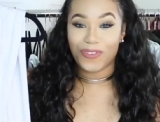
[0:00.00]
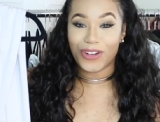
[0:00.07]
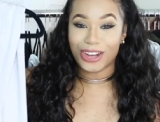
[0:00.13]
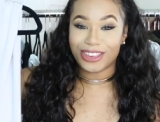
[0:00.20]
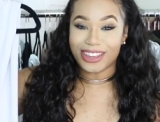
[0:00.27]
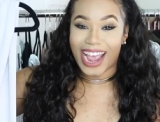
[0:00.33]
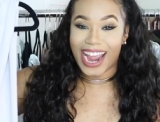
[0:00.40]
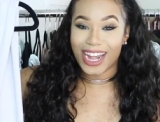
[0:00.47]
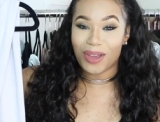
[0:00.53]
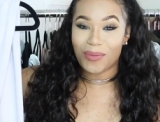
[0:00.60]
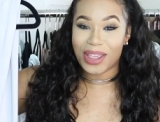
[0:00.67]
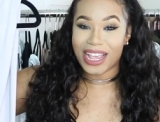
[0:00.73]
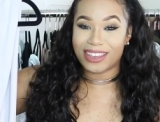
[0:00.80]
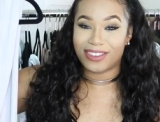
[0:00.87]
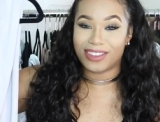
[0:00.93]
first
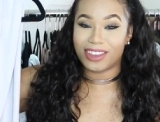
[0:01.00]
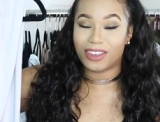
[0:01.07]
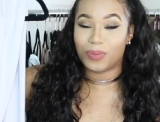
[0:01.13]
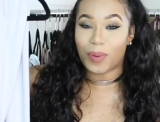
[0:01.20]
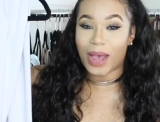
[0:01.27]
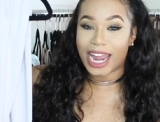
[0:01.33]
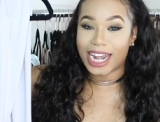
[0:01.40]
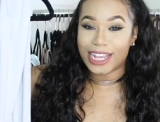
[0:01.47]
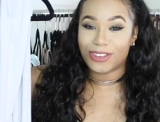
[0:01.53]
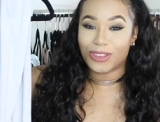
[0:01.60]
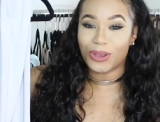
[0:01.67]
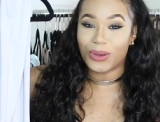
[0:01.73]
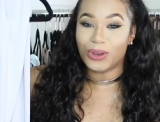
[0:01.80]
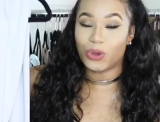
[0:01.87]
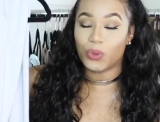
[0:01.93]
item is this
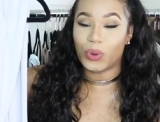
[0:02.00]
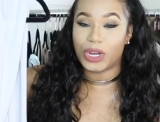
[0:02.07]
bodysuit,